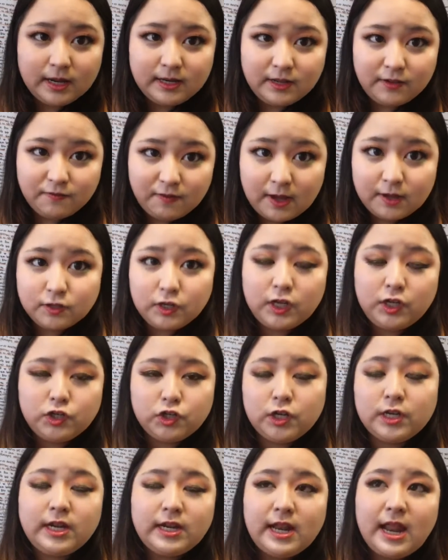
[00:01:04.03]

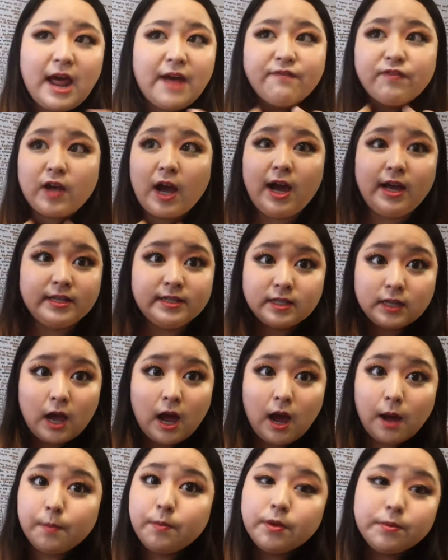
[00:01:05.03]
foundation, and I've gotten
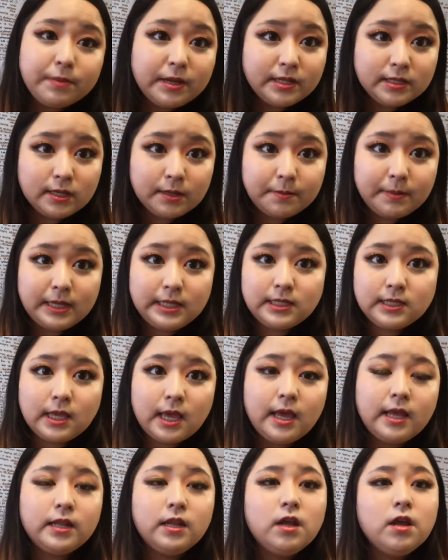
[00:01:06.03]
compliments on my
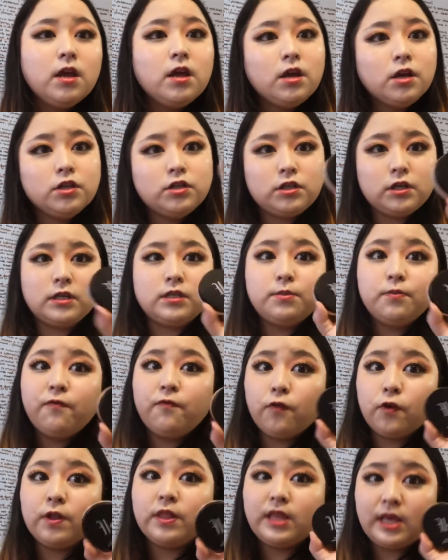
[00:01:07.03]
skin just
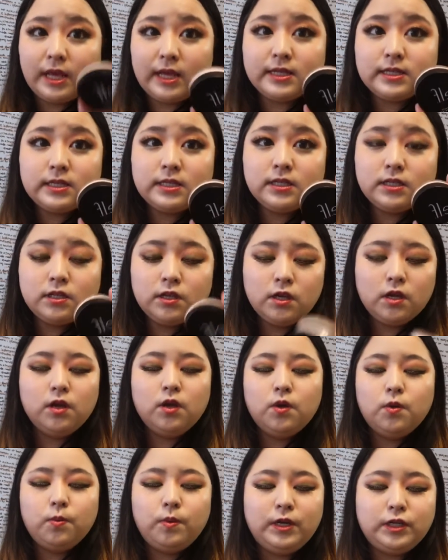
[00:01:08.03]
for this,
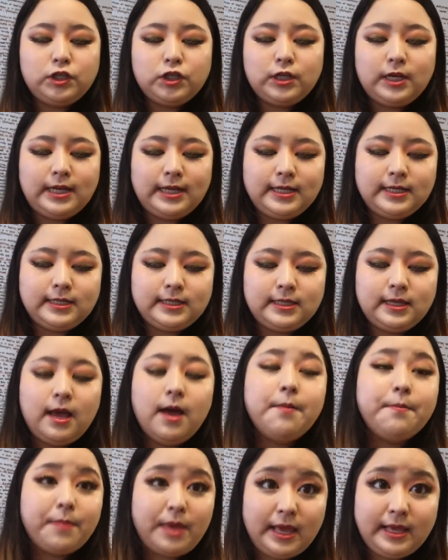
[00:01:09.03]
which is
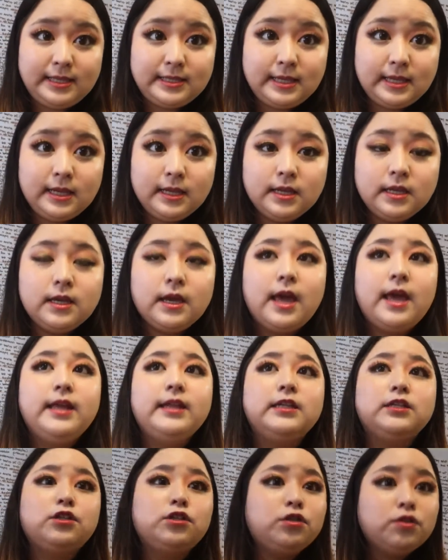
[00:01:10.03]
amazing and
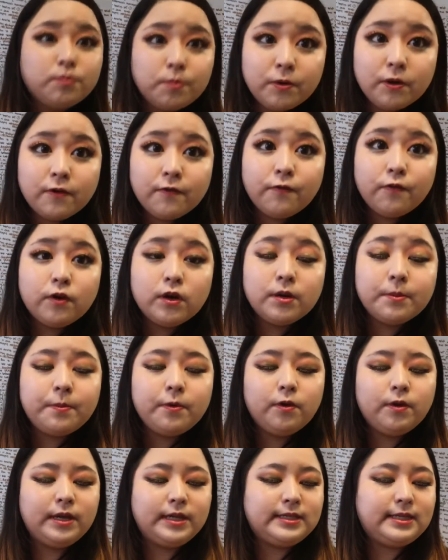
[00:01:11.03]
is super
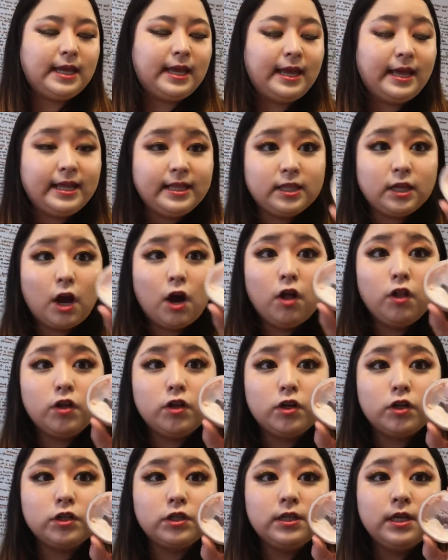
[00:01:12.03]
affordable. It's $8